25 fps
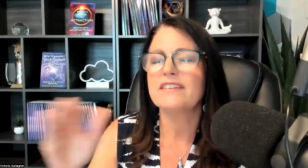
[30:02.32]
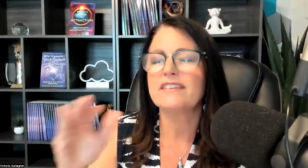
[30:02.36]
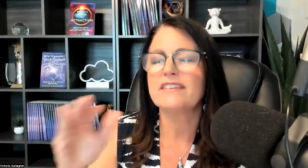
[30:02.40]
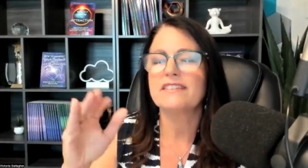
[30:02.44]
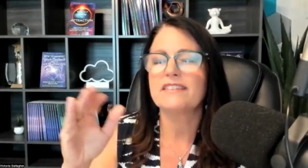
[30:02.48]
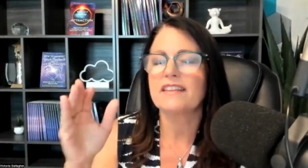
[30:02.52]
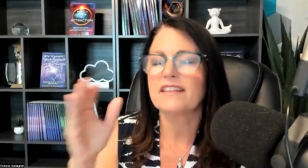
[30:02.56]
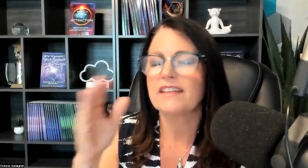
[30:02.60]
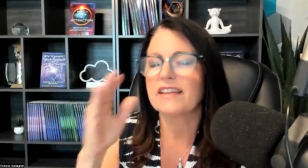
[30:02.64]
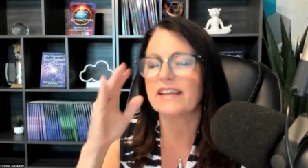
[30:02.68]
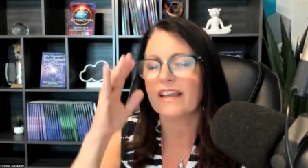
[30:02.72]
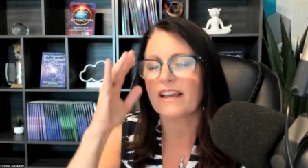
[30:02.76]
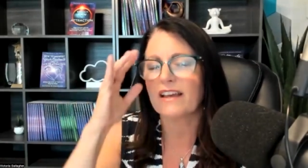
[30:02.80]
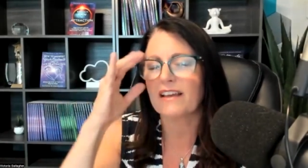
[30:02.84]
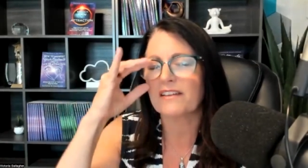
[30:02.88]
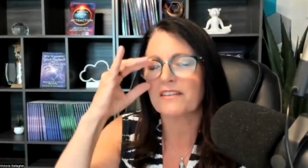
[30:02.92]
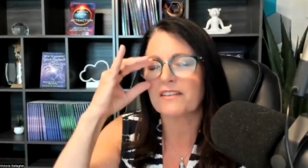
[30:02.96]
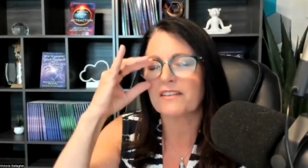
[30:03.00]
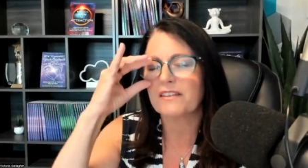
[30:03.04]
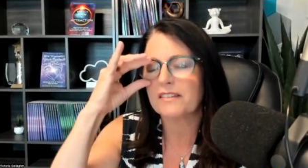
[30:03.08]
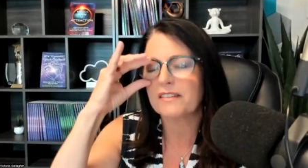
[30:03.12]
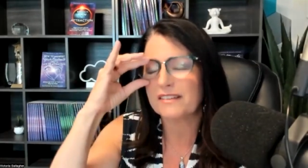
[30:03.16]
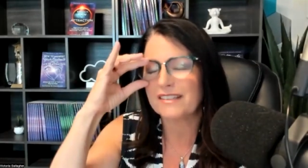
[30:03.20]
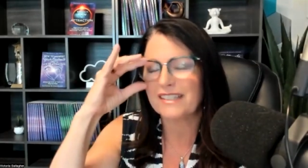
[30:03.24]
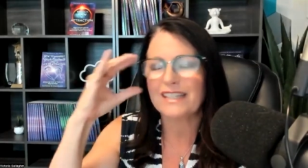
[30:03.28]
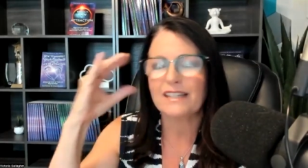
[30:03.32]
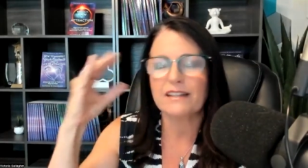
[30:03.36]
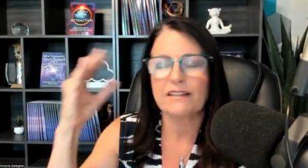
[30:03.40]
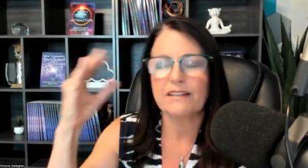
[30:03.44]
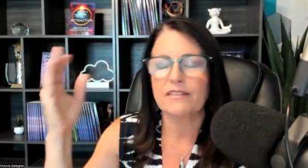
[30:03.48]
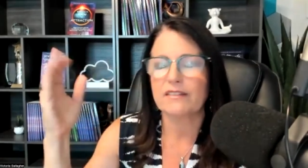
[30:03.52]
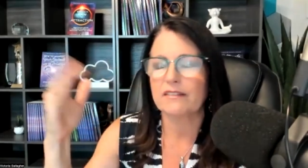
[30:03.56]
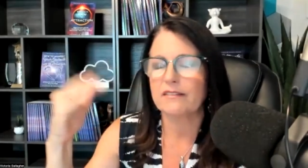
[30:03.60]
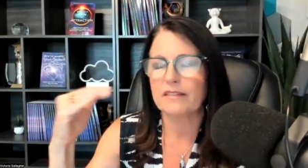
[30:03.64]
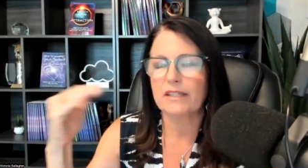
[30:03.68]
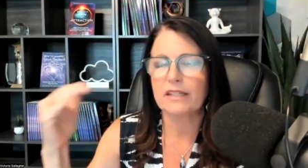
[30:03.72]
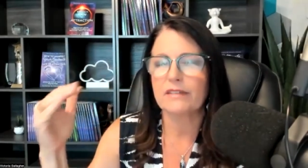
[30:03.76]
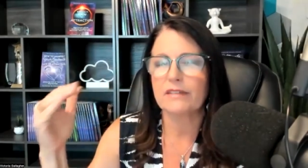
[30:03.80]
even like uh, see
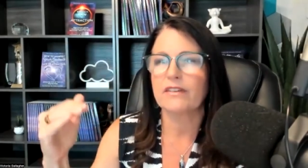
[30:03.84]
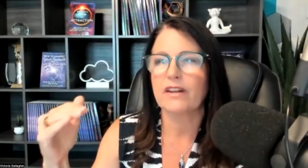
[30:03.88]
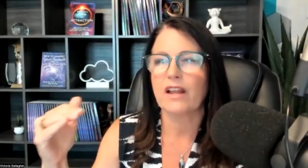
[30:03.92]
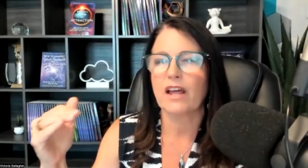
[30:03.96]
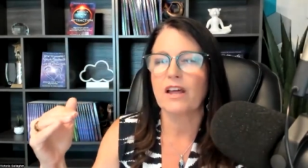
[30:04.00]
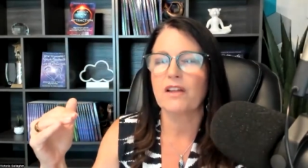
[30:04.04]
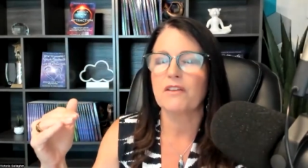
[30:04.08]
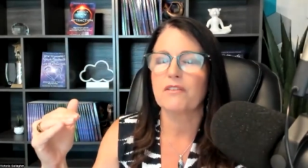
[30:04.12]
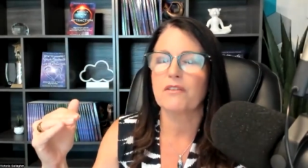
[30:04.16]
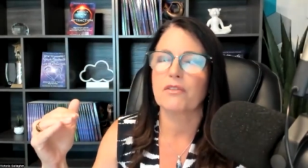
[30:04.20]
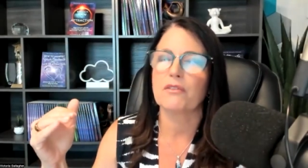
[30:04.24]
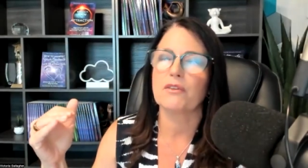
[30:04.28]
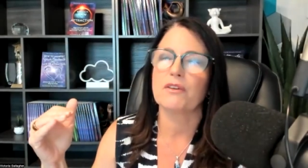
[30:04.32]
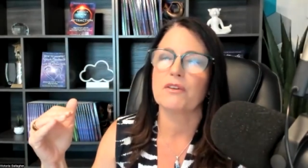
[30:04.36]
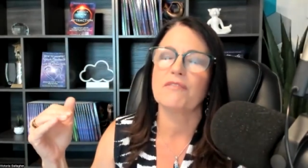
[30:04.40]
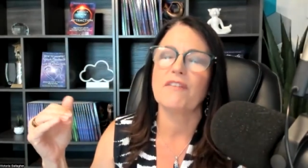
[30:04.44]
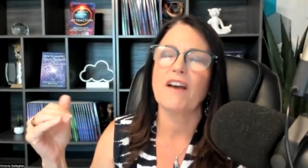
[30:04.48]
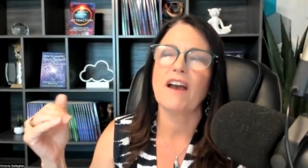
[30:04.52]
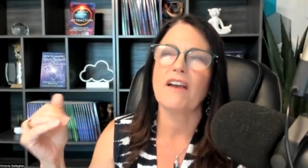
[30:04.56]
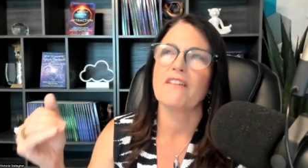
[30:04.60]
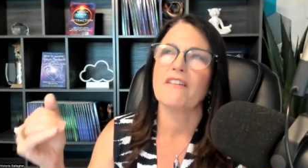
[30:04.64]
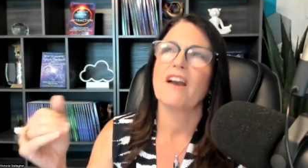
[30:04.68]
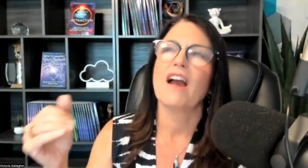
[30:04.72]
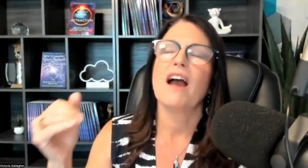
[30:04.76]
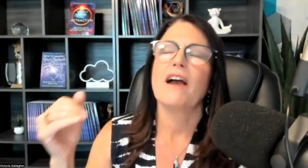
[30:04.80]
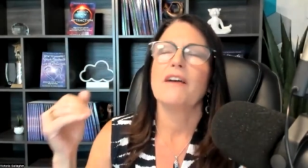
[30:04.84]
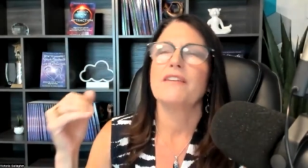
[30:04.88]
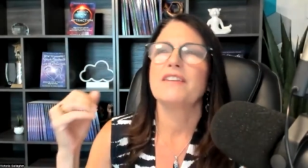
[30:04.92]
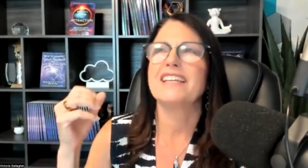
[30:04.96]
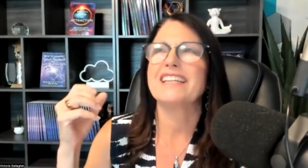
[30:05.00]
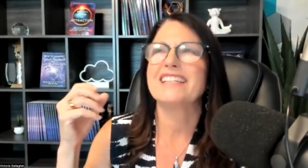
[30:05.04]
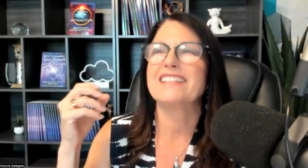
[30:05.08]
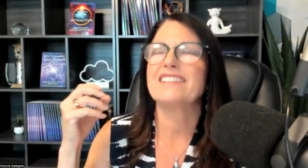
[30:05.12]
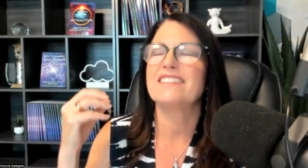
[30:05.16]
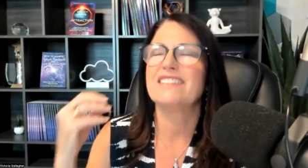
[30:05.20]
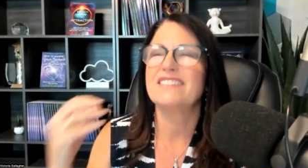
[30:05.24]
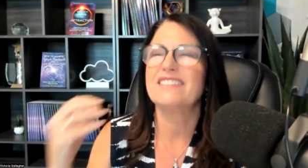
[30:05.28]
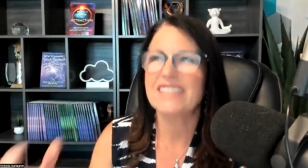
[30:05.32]
even 135. Or
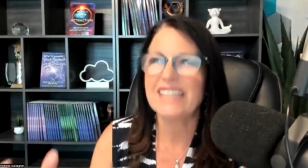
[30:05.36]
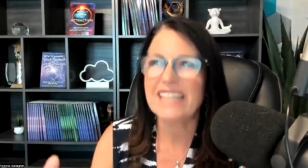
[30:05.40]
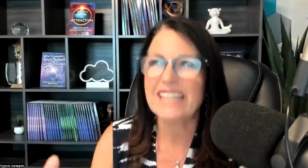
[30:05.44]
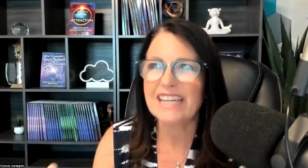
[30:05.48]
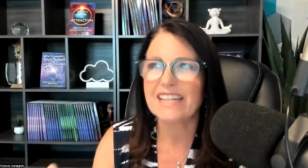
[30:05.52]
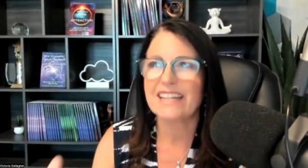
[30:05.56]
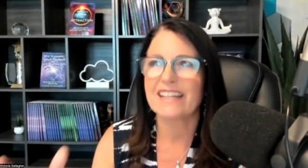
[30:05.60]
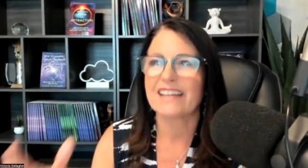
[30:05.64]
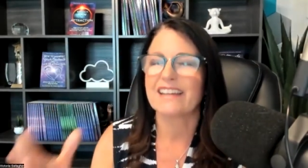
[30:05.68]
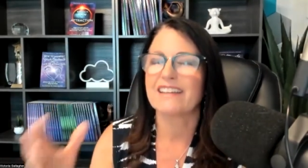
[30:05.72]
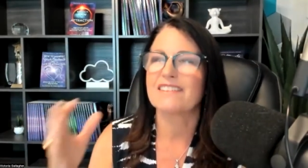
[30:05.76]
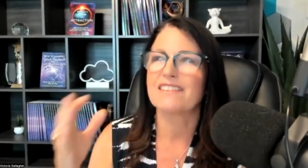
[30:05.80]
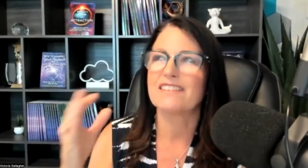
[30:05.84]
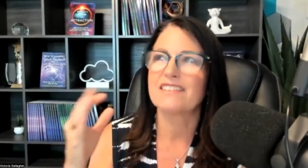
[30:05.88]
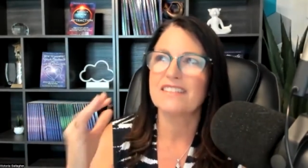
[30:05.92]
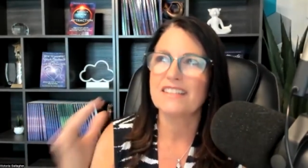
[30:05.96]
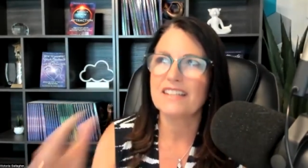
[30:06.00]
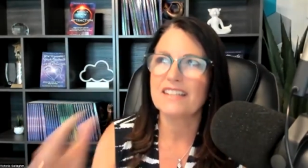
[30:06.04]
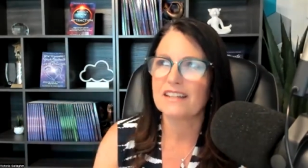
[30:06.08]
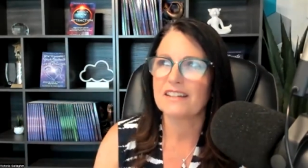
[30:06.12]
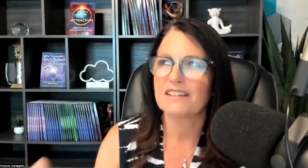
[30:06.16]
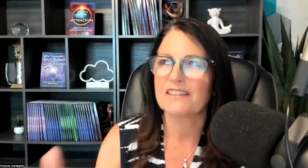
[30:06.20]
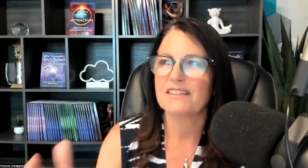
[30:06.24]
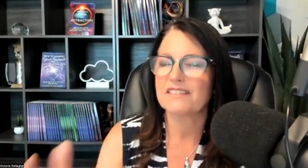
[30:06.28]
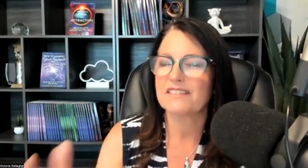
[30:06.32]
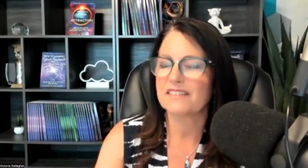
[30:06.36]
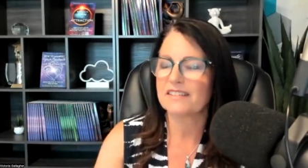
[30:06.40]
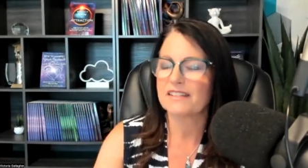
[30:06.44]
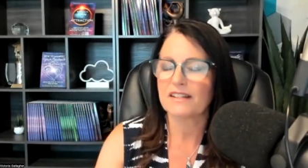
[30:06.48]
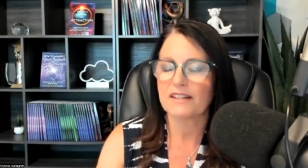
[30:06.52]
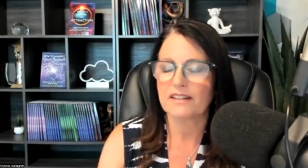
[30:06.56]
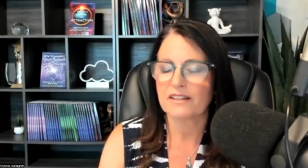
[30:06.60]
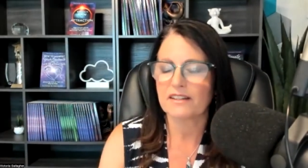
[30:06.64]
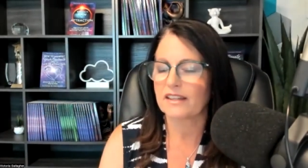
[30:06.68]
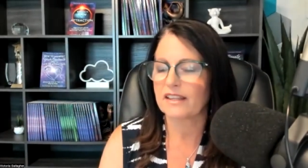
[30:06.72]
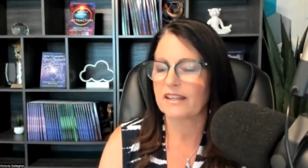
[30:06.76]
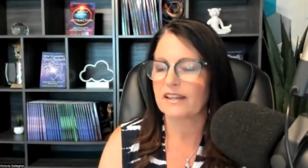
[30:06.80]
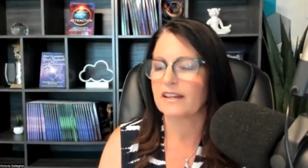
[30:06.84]
like seeing it, seeing it, seeing
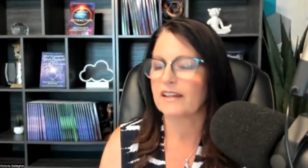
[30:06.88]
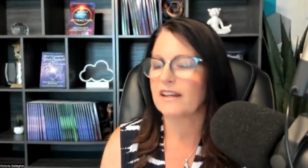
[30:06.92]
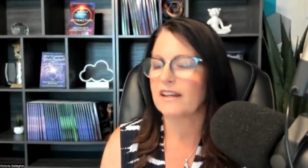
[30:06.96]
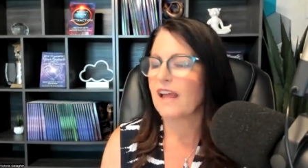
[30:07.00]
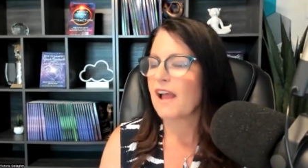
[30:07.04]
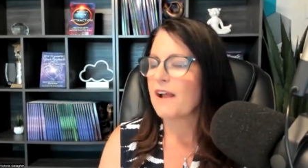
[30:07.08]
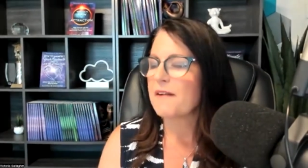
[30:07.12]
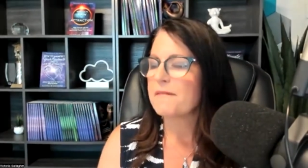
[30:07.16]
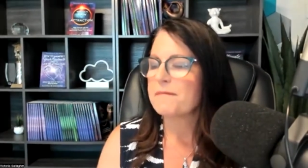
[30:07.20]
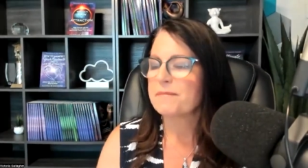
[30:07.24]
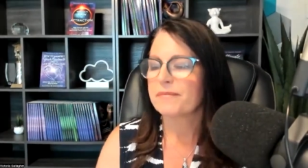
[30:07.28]
it. and mm-hmm.